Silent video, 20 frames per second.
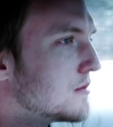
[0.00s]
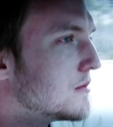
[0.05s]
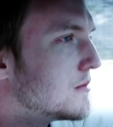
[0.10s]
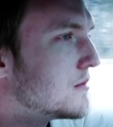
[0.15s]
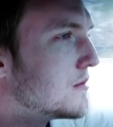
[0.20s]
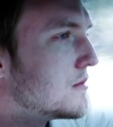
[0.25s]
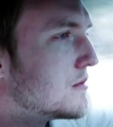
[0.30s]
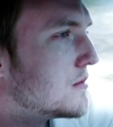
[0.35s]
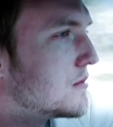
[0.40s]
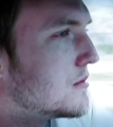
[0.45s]

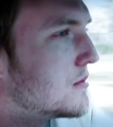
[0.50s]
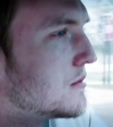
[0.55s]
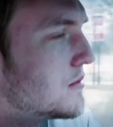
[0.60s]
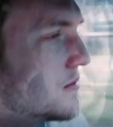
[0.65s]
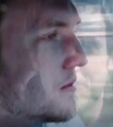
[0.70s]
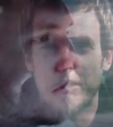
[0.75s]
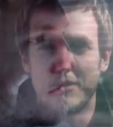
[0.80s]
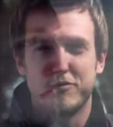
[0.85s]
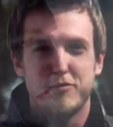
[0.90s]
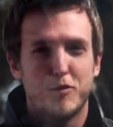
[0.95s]
The scar on
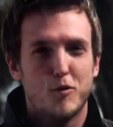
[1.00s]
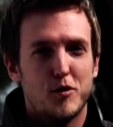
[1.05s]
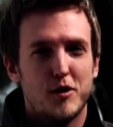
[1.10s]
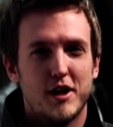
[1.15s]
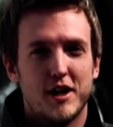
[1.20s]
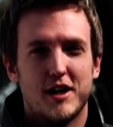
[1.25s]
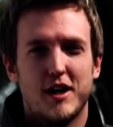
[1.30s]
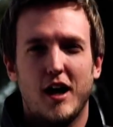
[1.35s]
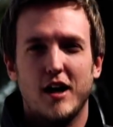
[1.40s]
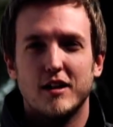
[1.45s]
my
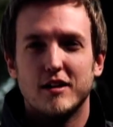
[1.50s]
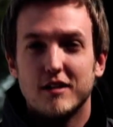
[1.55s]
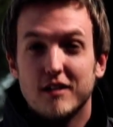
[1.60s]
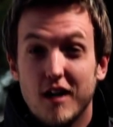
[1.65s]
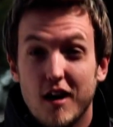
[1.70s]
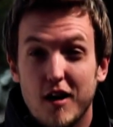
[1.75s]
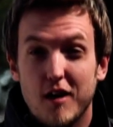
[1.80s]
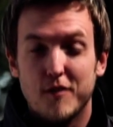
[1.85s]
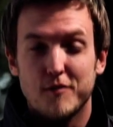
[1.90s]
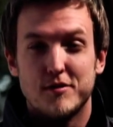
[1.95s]
forehead, I
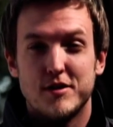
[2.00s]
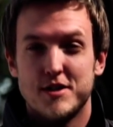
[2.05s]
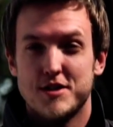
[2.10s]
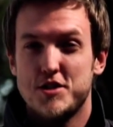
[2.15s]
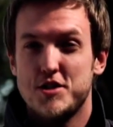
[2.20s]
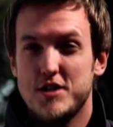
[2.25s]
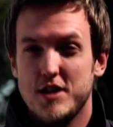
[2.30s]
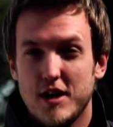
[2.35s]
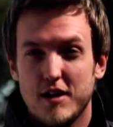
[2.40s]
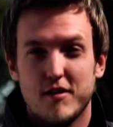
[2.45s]
loved
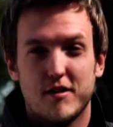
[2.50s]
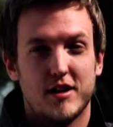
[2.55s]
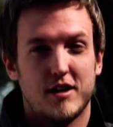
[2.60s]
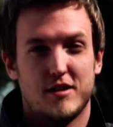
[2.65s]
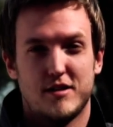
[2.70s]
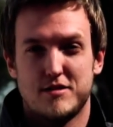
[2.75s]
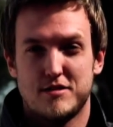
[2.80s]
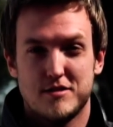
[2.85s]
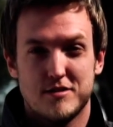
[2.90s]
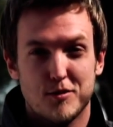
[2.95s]
sharing
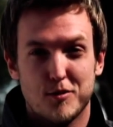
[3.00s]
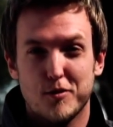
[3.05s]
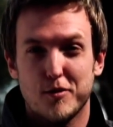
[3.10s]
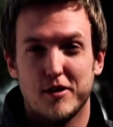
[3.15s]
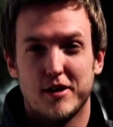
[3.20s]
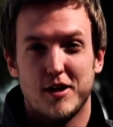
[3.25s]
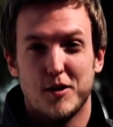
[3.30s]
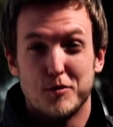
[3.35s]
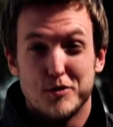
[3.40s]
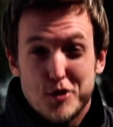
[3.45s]
the
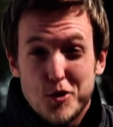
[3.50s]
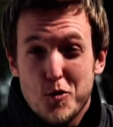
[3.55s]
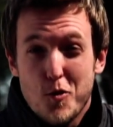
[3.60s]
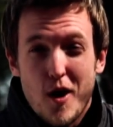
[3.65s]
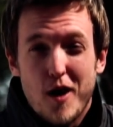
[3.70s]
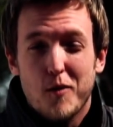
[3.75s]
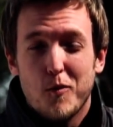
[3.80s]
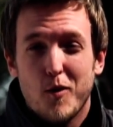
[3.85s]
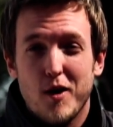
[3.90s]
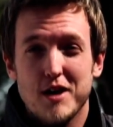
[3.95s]
story. It was who
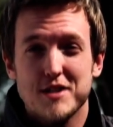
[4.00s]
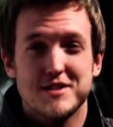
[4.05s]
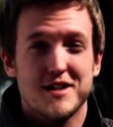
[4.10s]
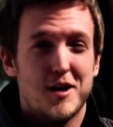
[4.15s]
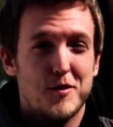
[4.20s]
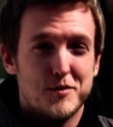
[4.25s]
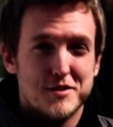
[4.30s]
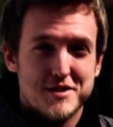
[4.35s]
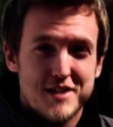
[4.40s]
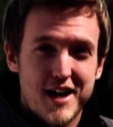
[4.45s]
I was. I
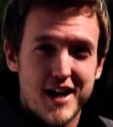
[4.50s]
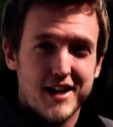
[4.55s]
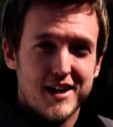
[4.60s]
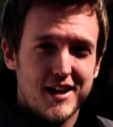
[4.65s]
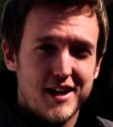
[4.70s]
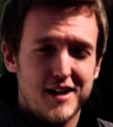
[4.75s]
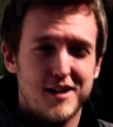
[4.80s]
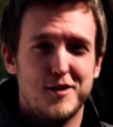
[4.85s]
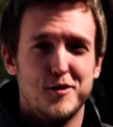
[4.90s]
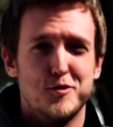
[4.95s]
was that
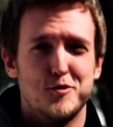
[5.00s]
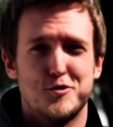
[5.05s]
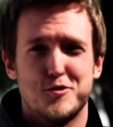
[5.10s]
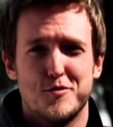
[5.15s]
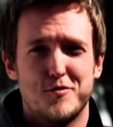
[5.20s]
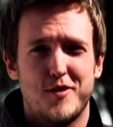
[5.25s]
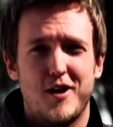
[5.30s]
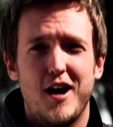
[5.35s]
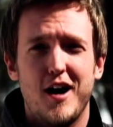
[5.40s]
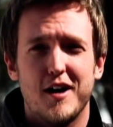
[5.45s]
kid who
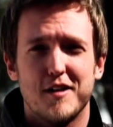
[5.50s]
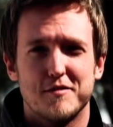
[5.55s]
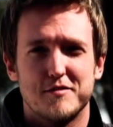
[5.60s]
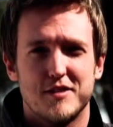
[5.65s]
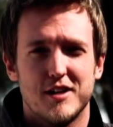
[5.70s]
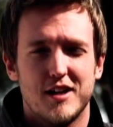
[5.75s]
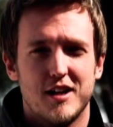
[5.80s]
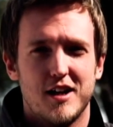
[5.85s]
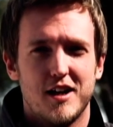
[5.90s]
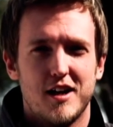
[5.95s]

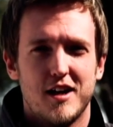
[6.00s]
survived.